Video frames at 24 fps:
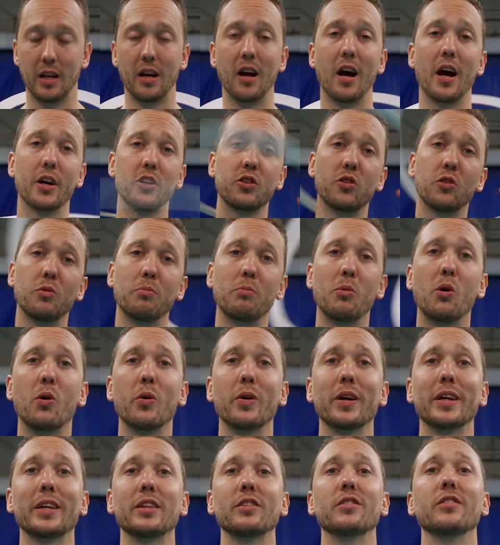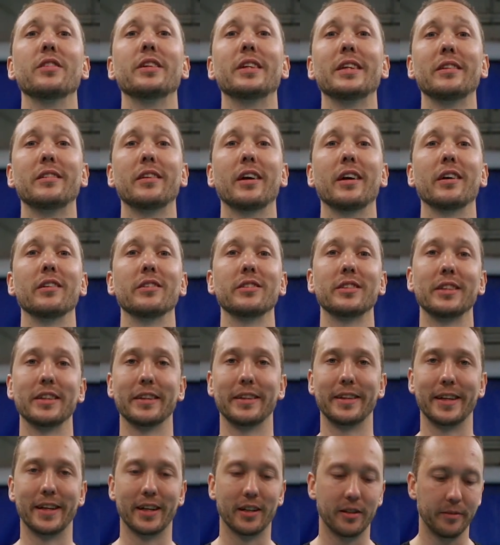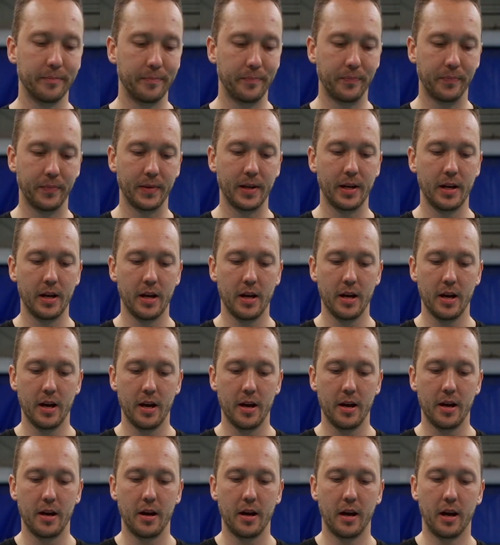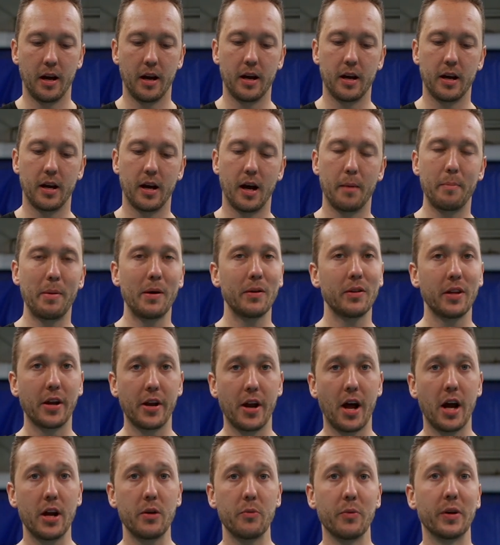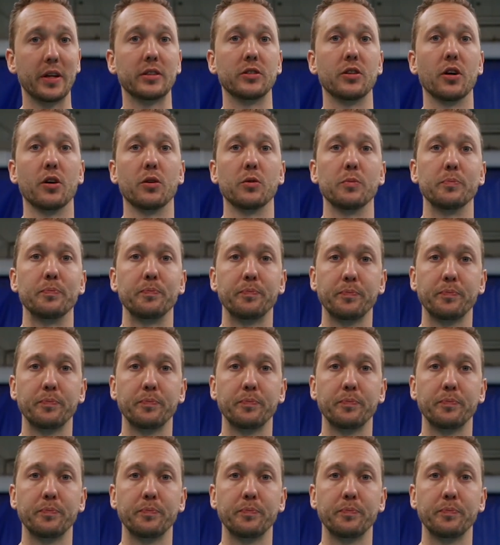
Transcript: I go more into details in there. About the 9 rings though.